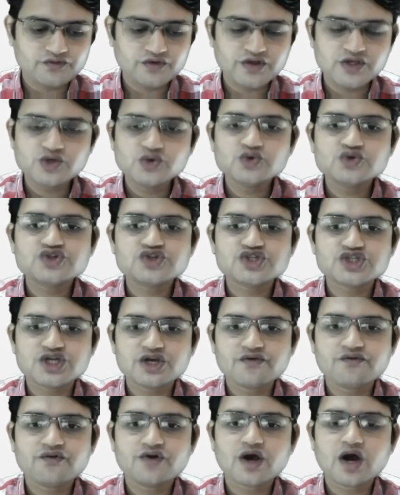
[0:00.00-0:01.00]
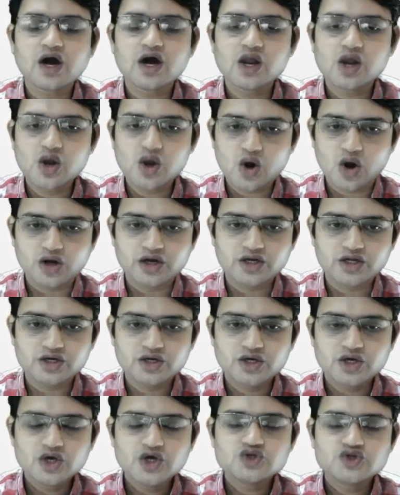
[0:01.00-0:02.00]
We use shift a lot.
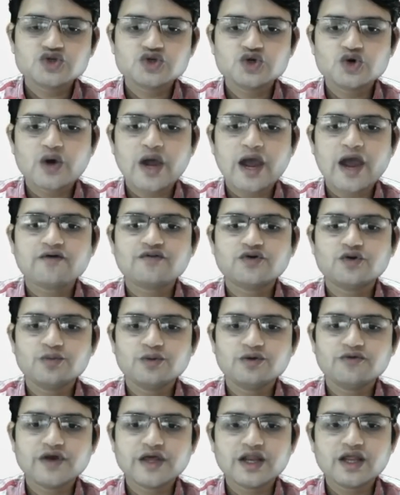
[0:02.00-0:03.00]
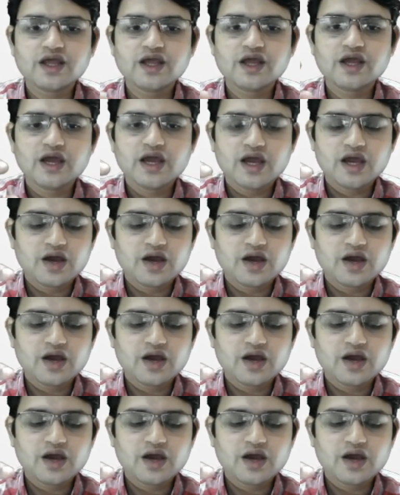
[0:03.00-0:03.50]
So you have to be very,